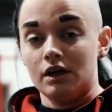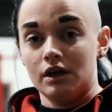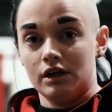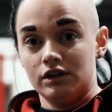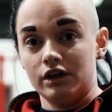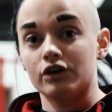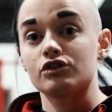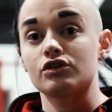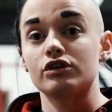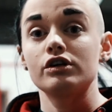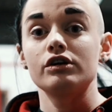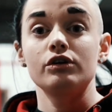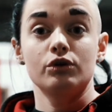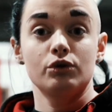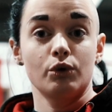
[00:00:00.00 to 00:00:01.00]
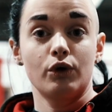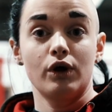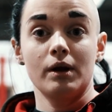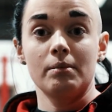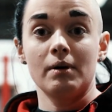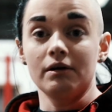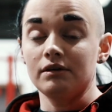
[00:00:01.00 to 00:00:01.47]
adductor you're talking
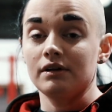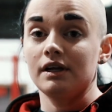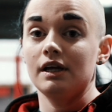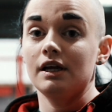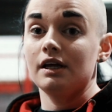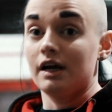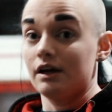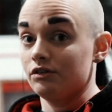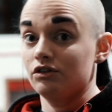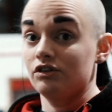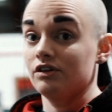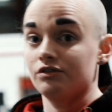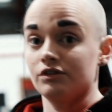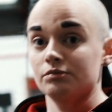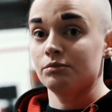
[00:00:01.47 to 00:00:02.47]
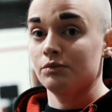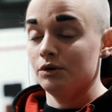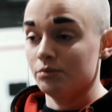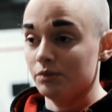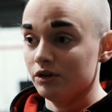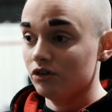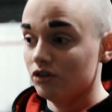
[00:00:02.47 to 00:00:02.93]
about, it has different movements.